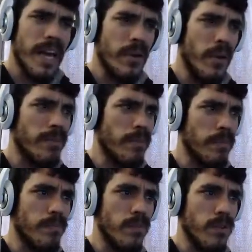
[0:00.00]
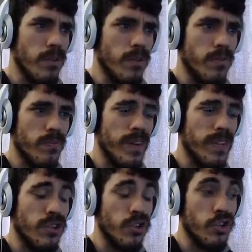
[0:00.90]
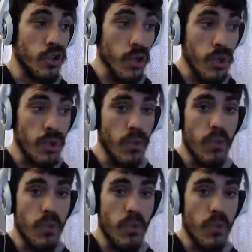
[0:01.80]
don't have to fetch so